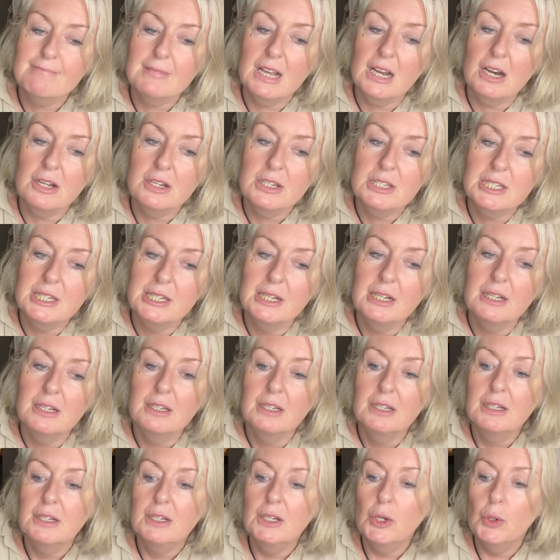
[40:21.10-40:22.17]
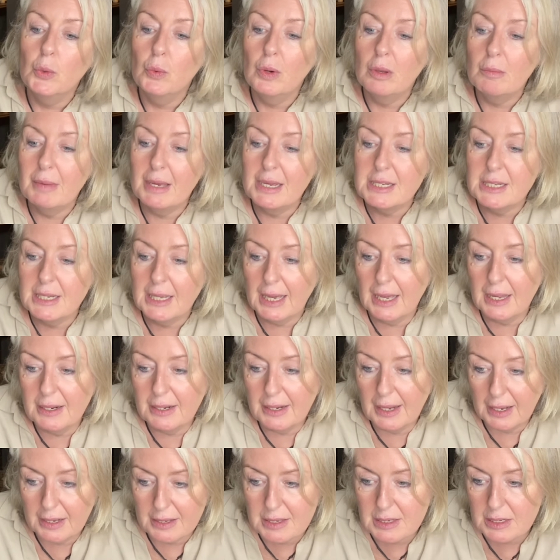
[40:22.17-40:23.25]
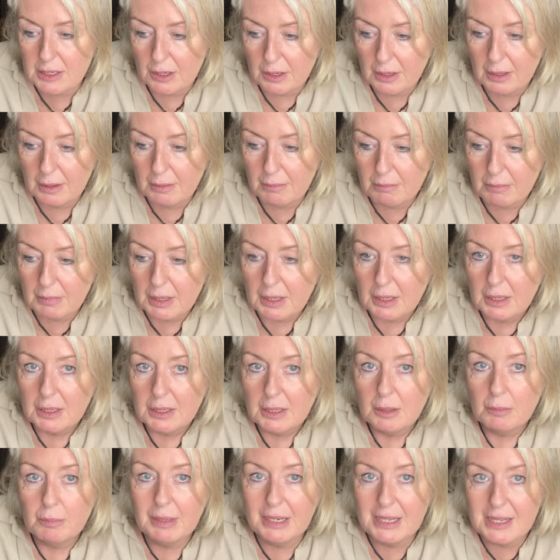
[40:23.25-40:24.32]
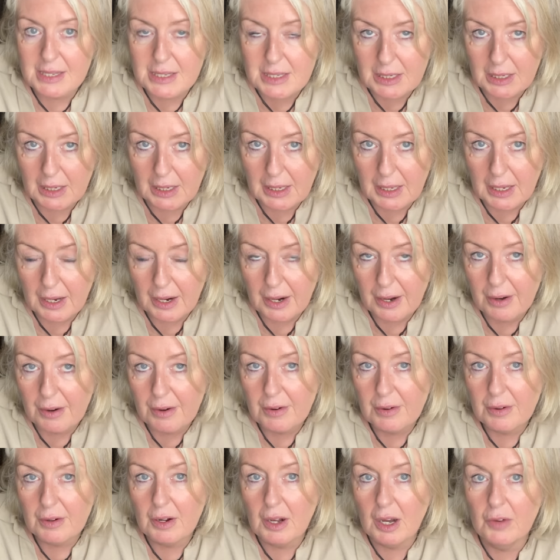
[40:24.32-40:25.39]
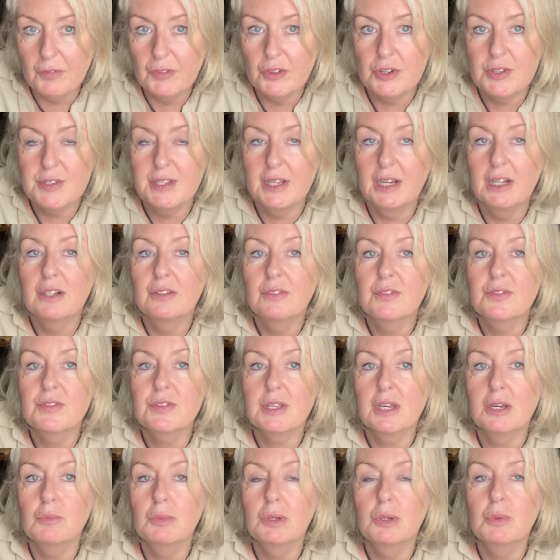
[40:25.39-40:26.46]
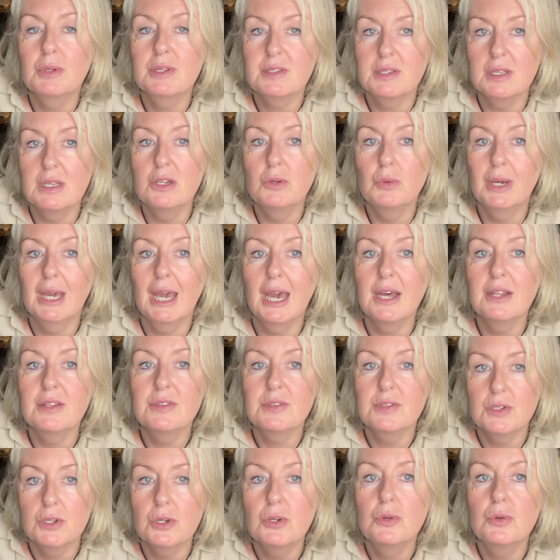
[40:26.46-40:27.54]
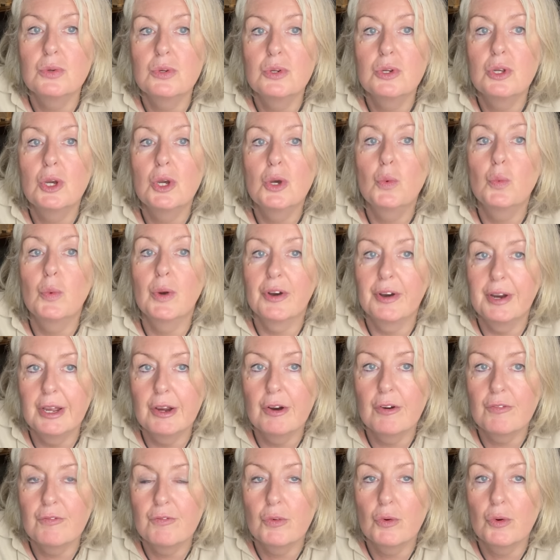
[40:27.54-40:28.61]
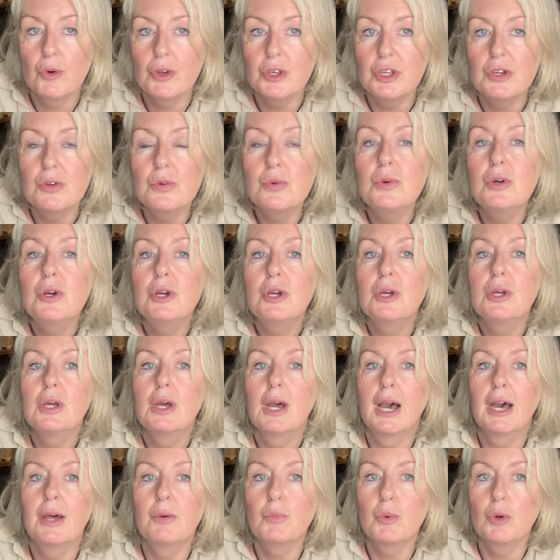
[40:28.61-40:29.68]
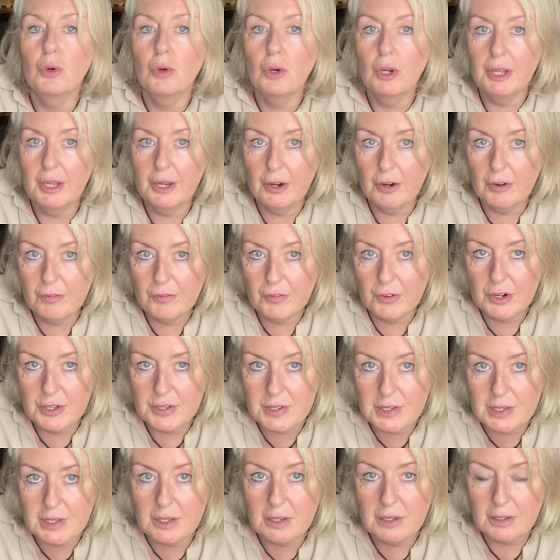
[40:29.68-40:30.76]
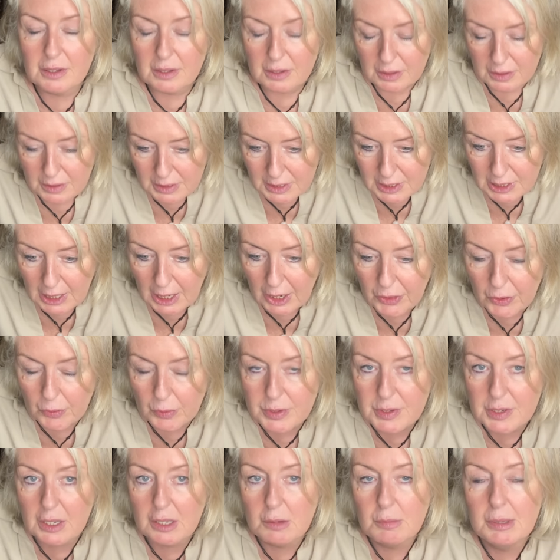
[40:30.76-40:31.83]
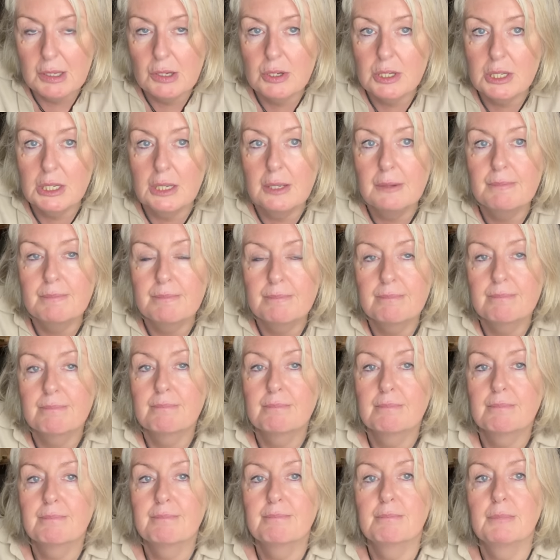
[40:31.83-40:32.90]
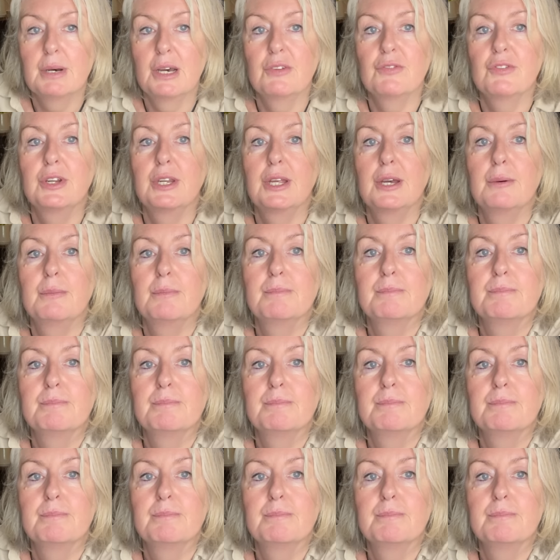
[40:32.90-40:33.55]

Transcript: until we meet again next time, please take care of yourselves and we will see you again soon. We're here for you and we're all here for us together as a community. Bye for now.